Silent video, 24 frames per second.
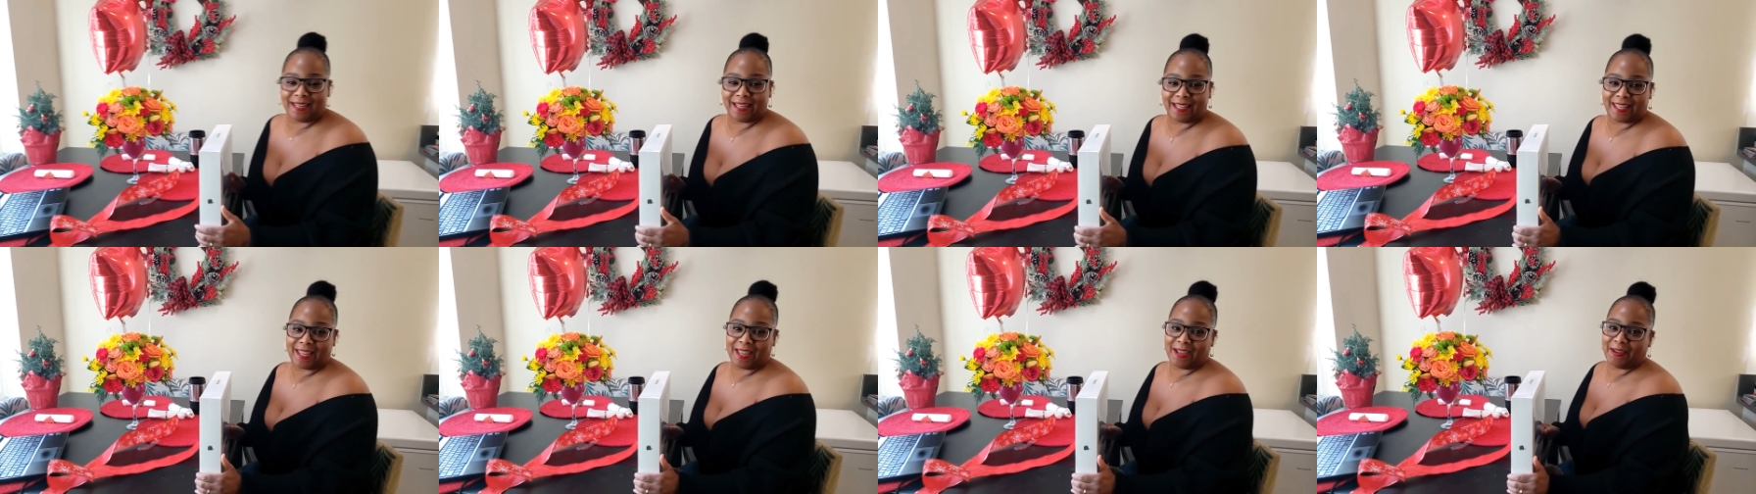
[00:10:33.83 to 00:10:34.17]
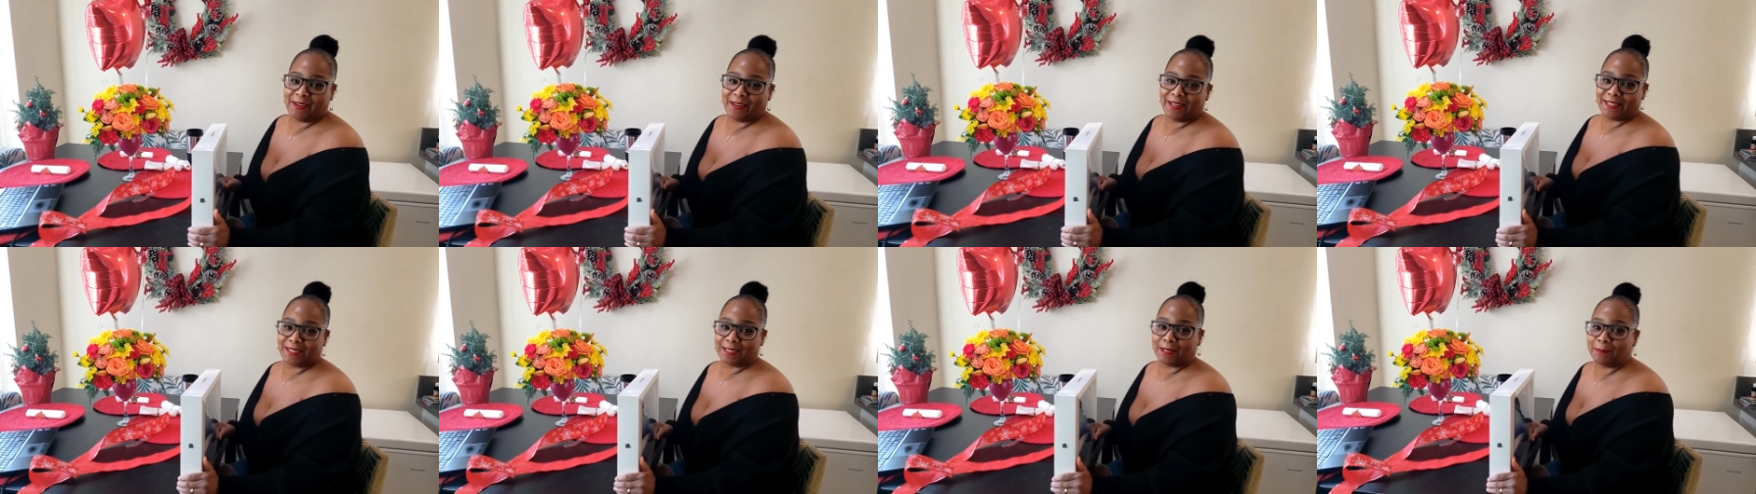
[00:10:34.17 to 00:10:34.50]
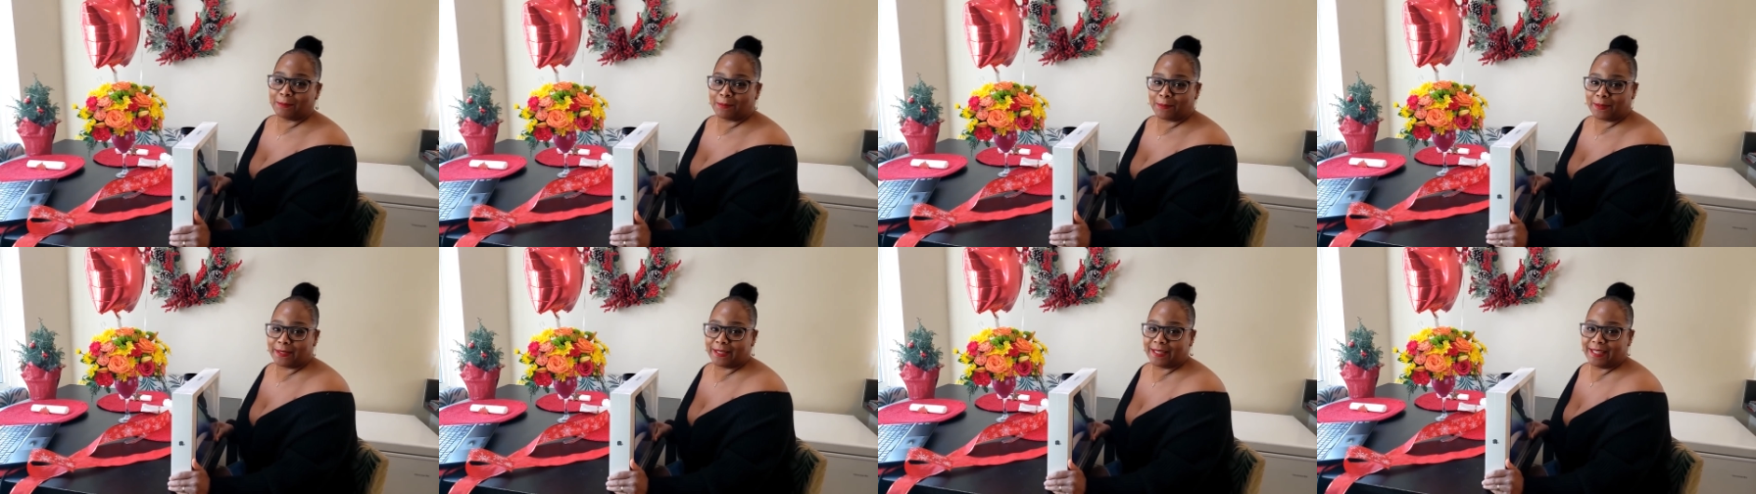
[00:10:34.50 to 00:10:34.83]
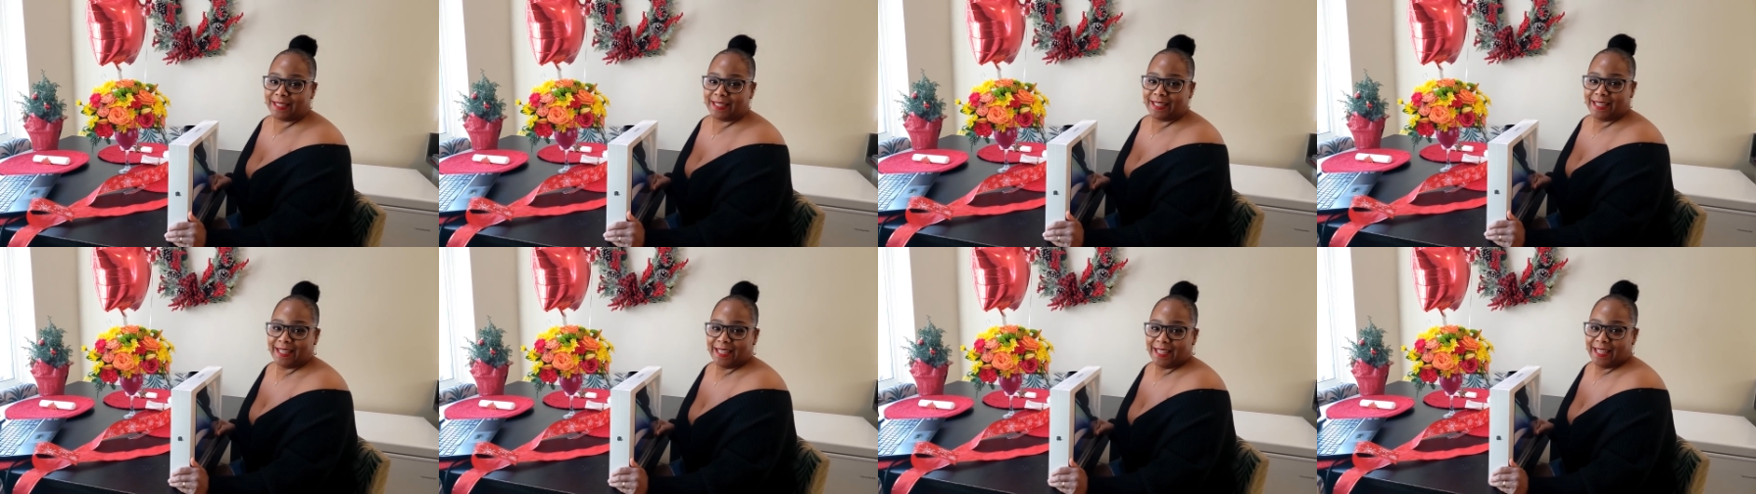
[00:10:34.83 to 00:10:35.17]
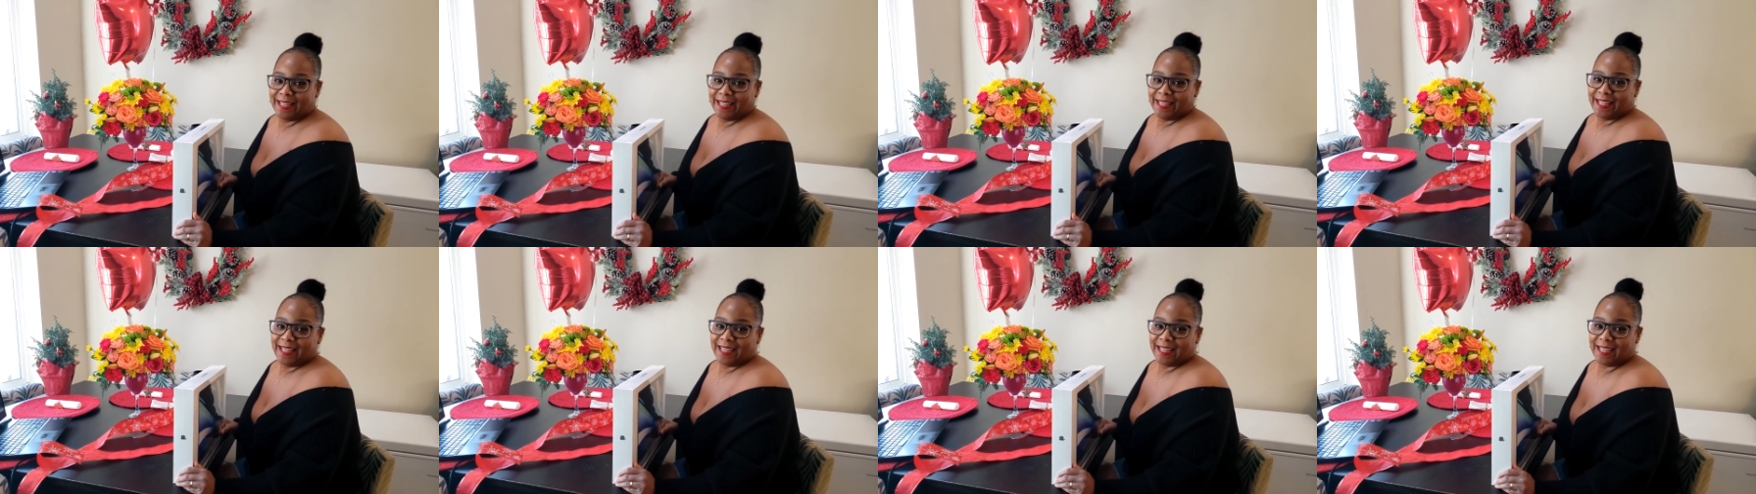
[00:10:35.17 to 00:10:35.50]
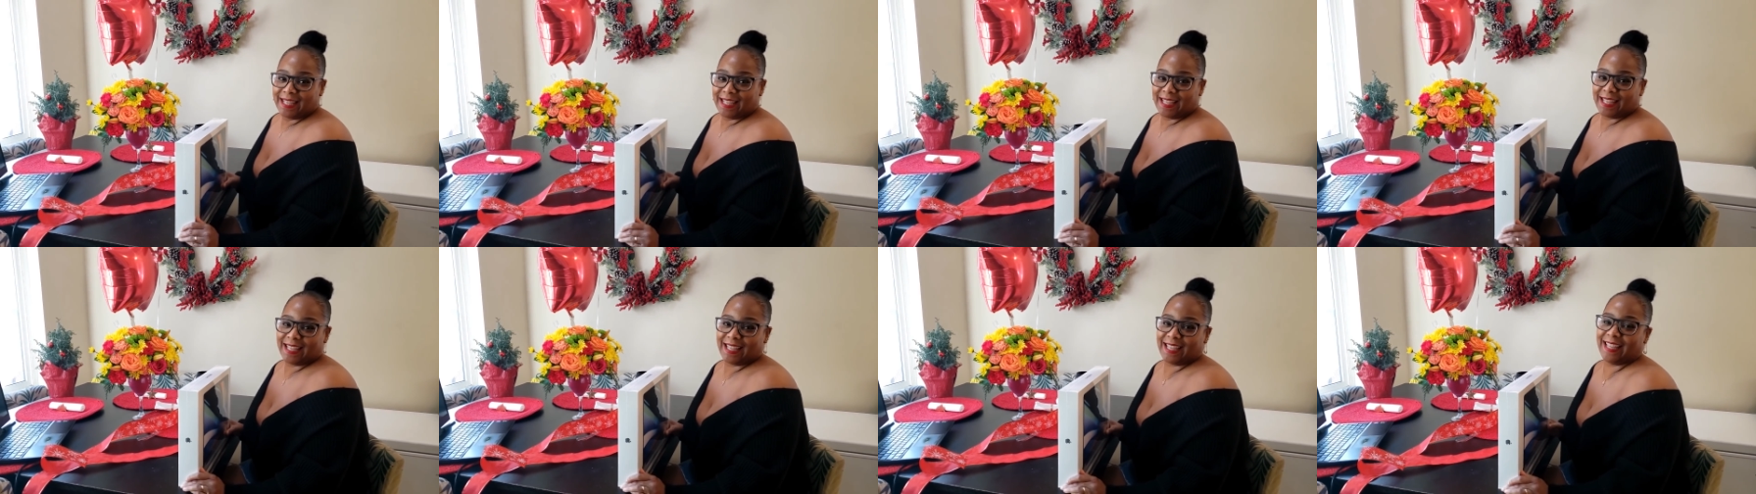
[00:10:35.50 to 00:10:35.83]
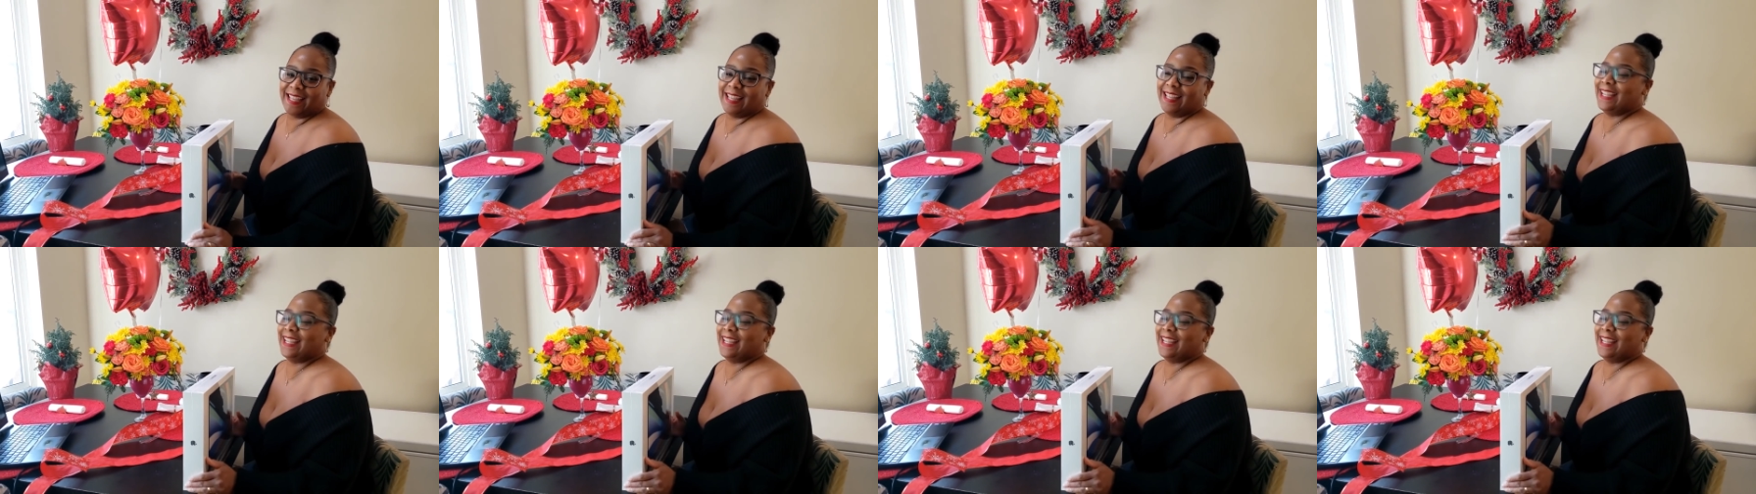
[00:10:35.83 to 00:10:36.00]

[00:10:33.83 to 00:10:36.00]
the account came out of had my name on it,